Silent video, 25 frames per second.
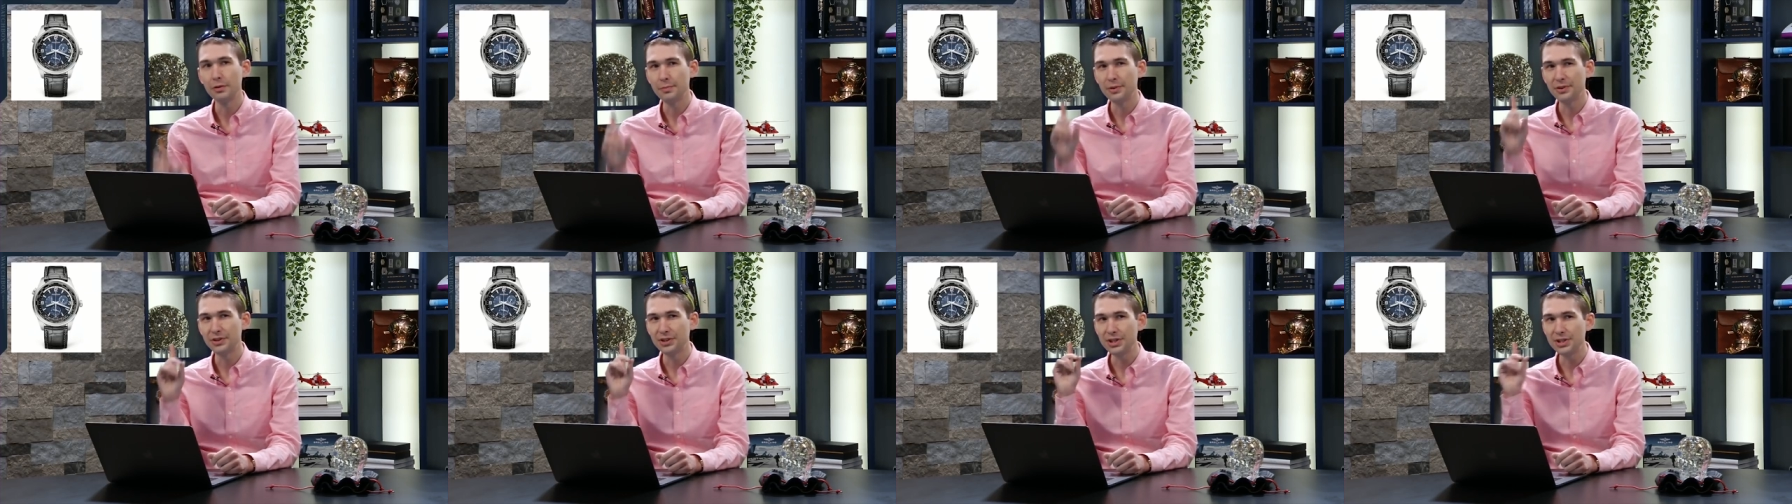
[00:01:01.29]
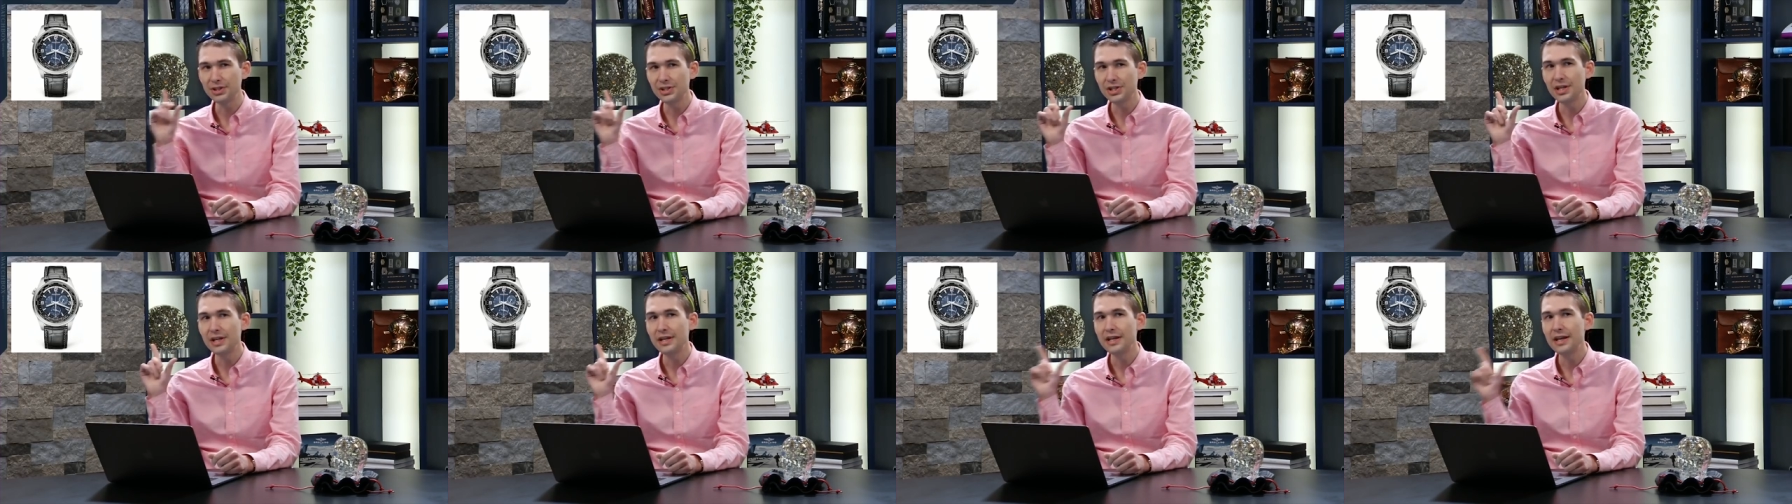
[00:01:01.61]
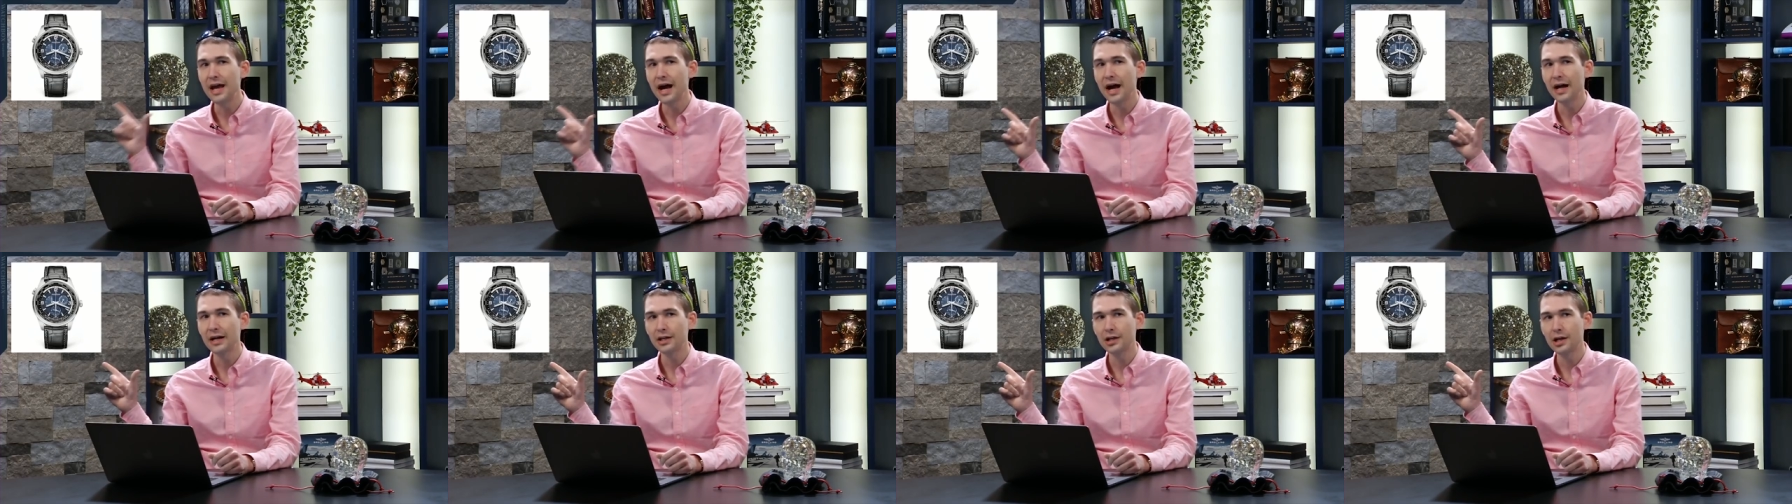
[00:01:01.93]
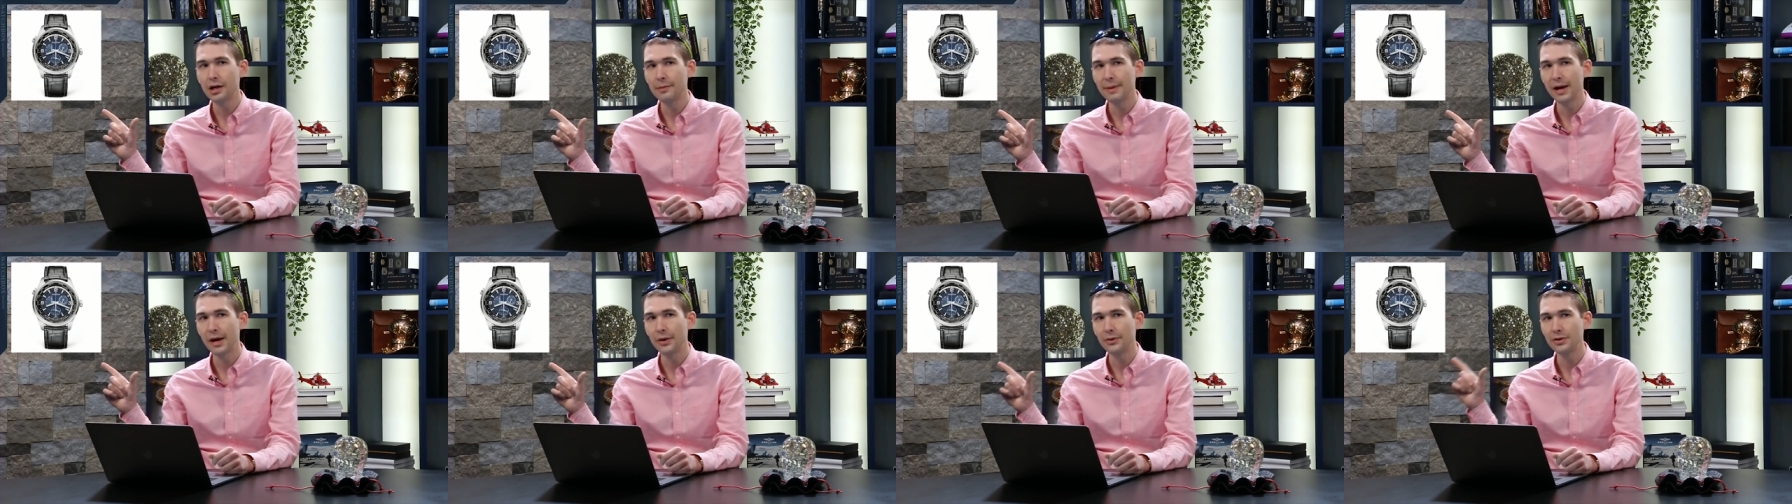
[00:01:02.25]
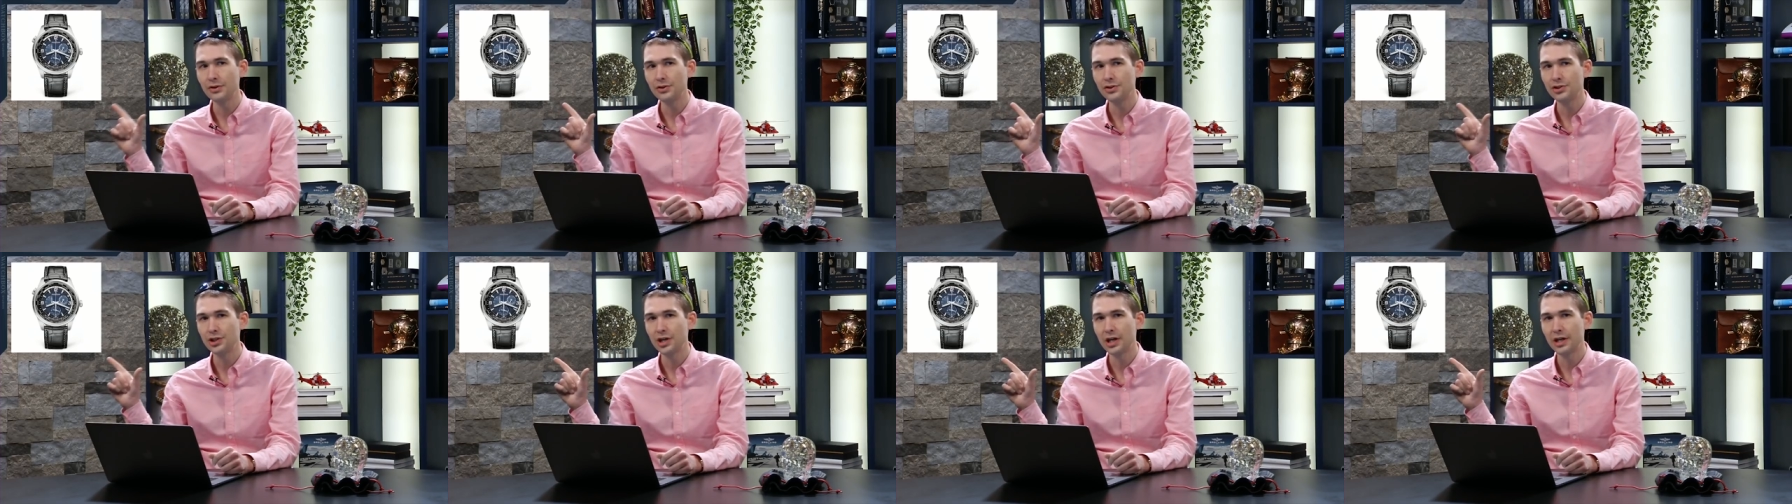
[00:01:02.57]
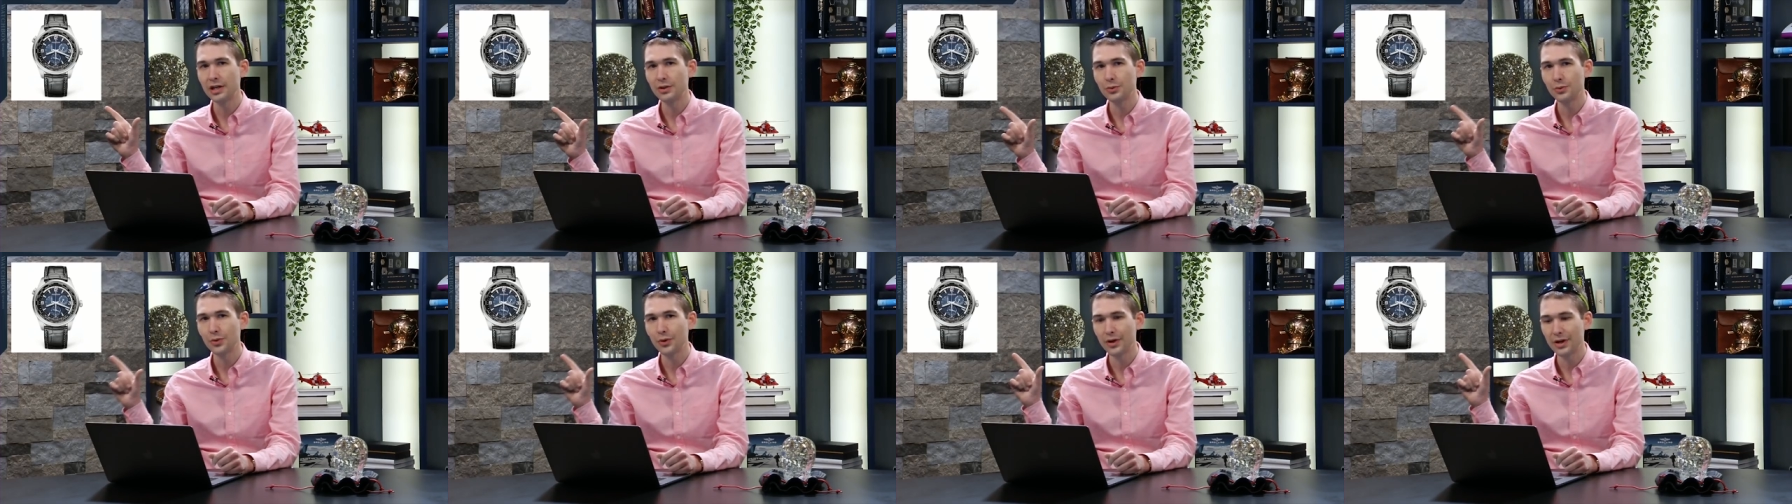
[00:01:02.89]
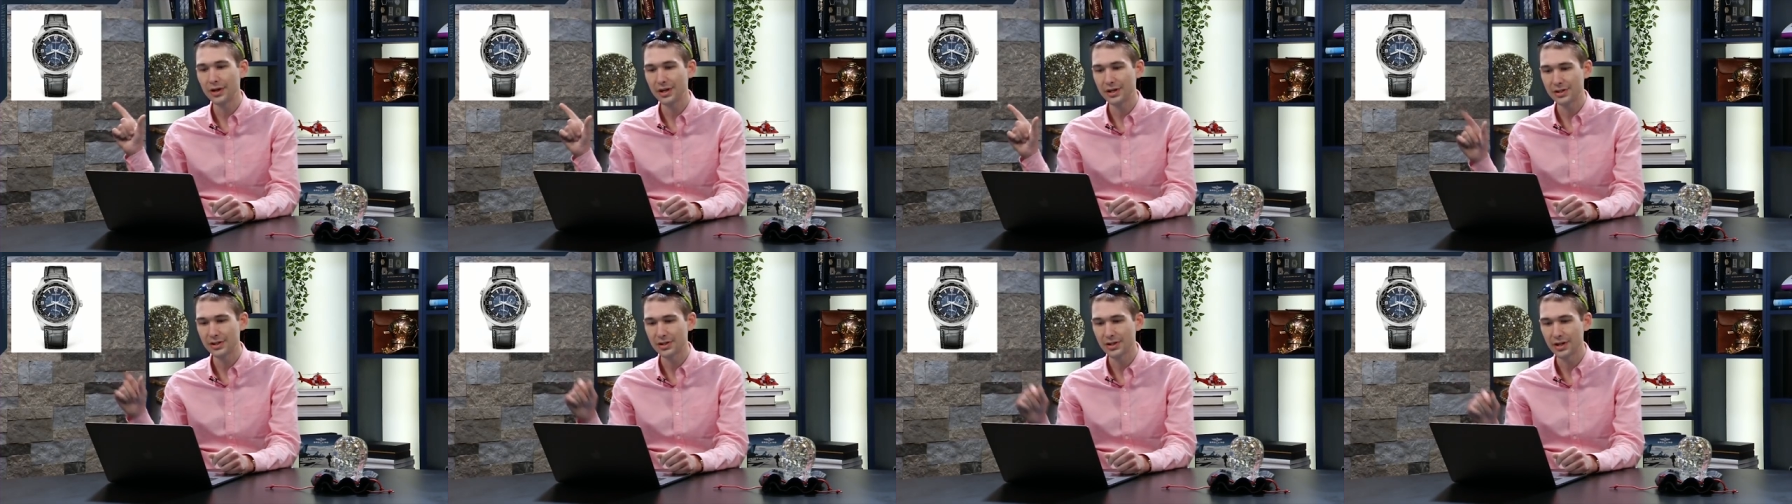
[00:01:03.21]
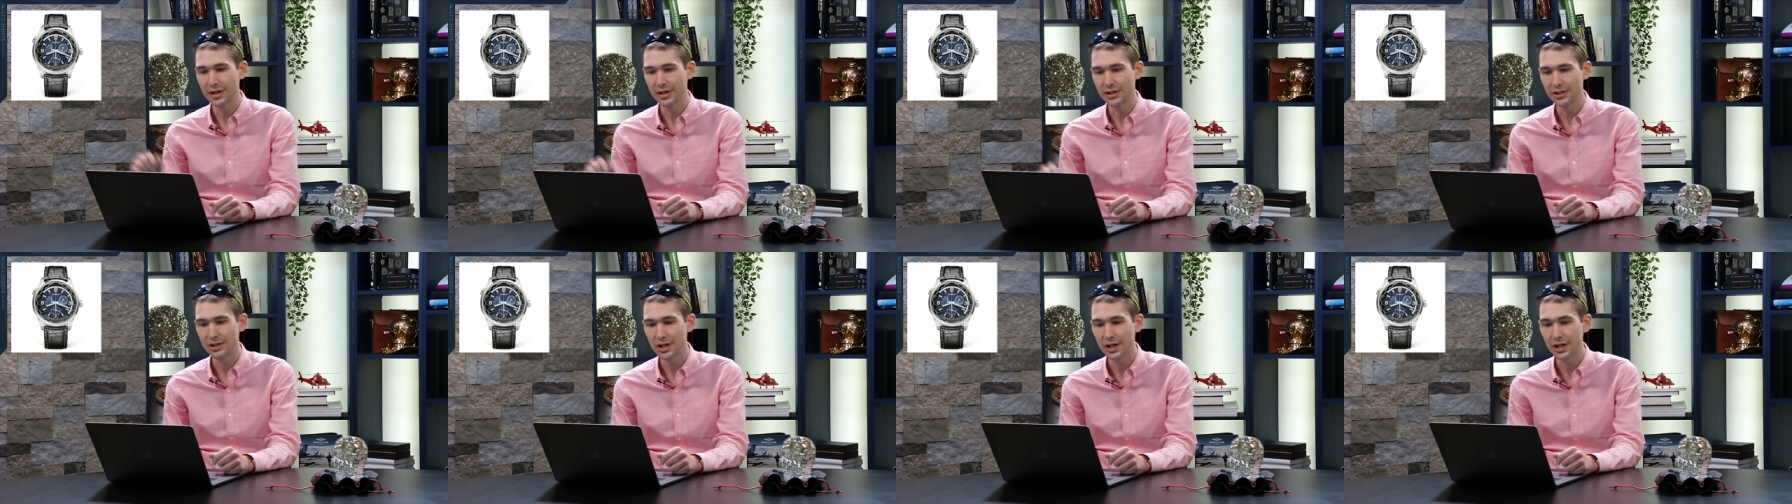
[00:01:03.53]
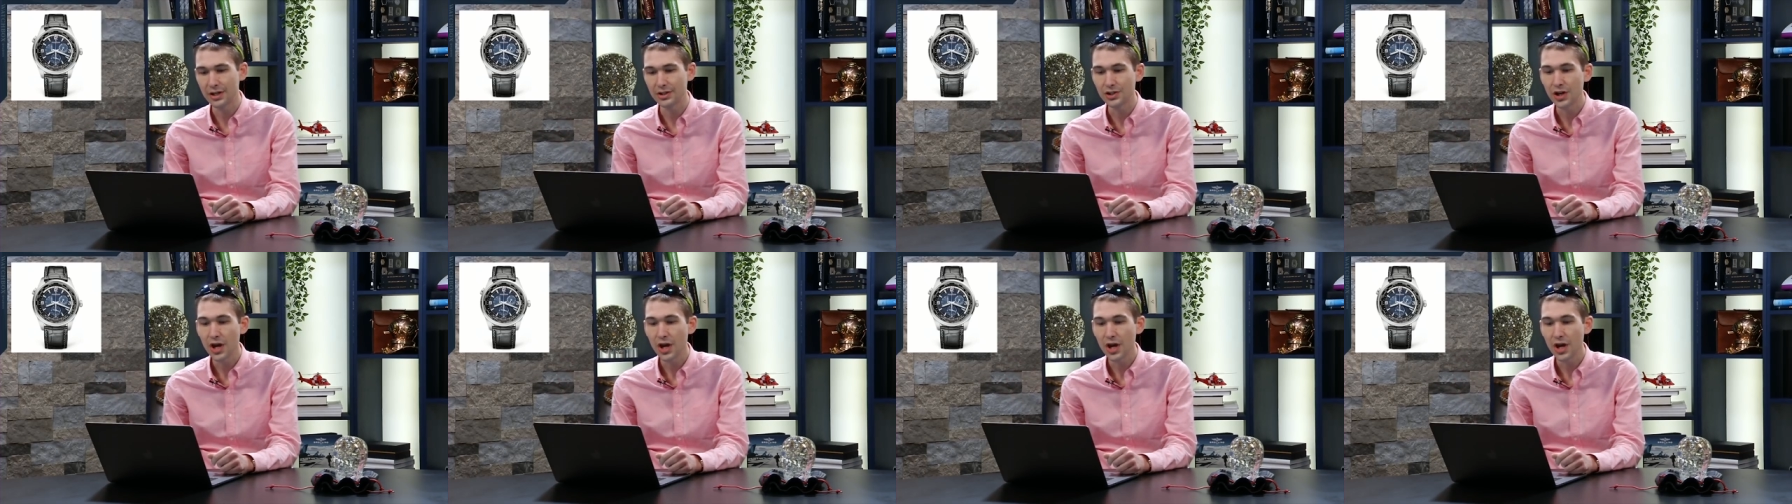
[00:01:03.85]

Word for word: but this did not come out in January at SIHH.